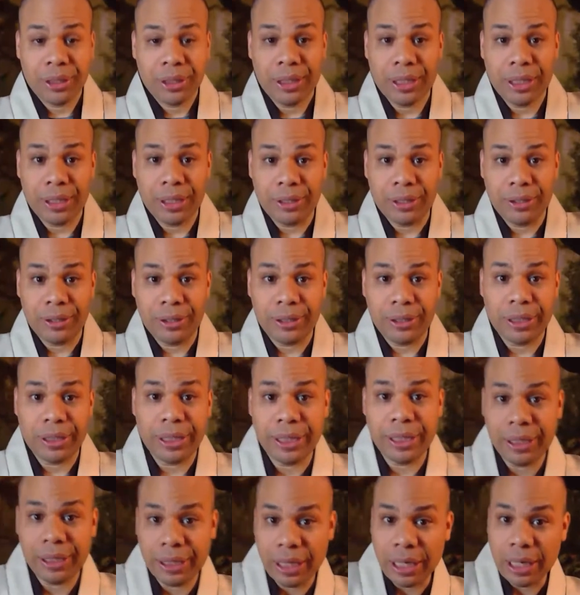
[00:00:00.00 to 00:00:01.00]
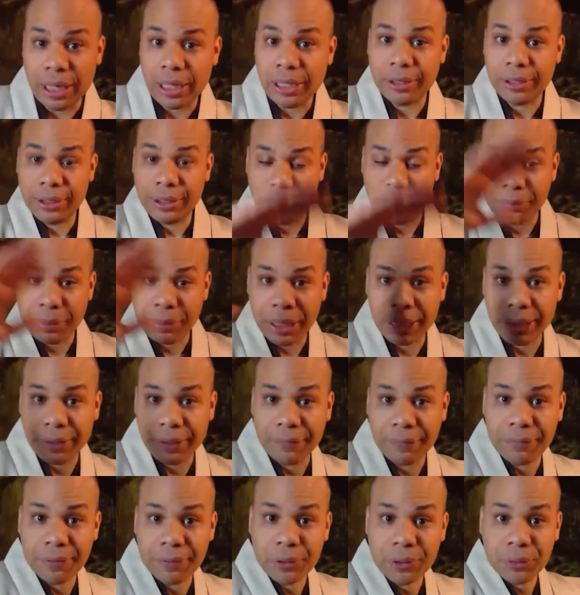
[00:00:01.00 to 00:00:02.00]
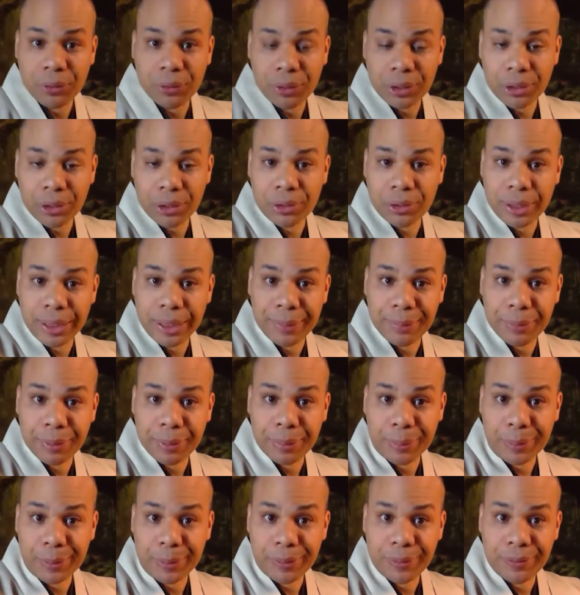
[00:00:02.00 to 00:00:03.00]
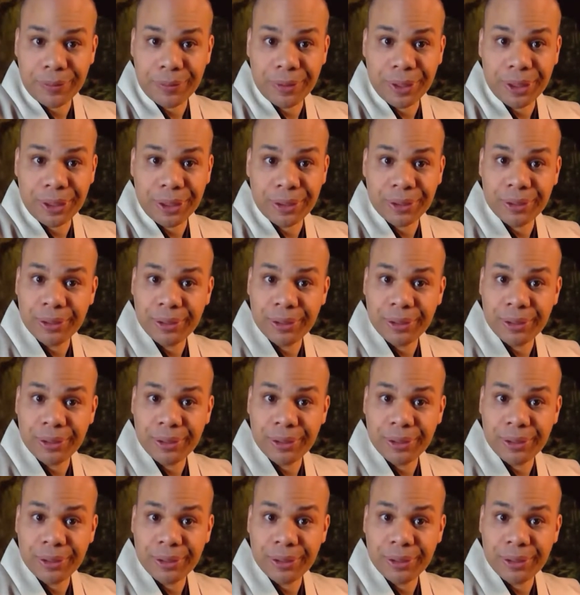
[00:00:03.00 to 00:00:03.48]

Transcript: and how your body feels with the saber moving